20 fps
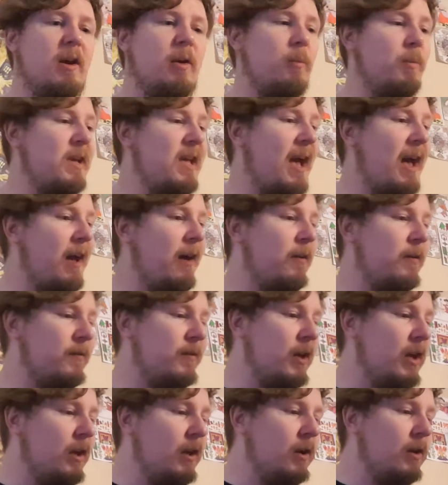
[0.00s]
We have
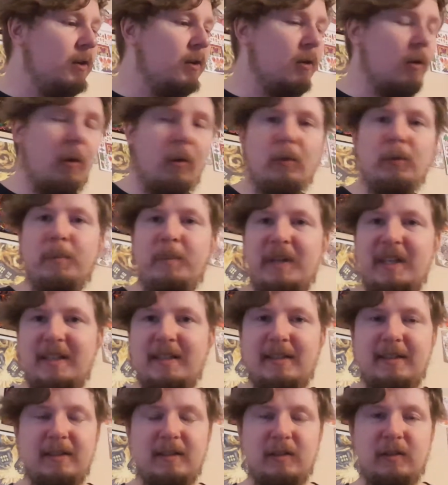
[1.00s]
gold
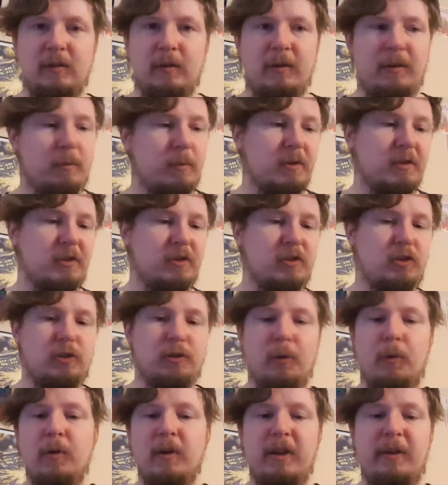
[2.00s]
pieces, so there was a
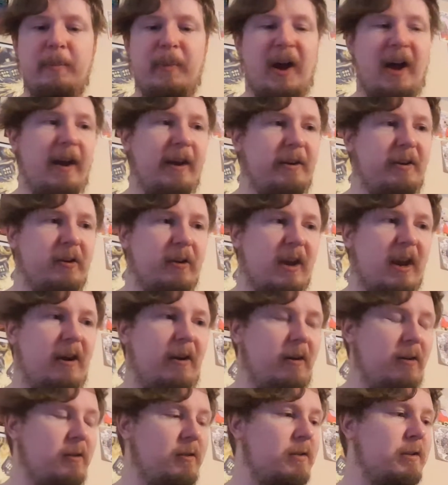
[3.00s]
story behind our
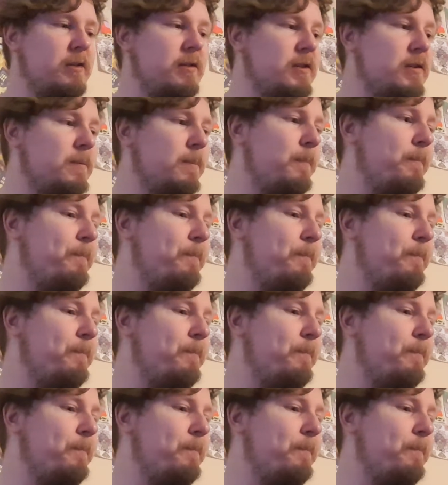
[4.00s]
characters.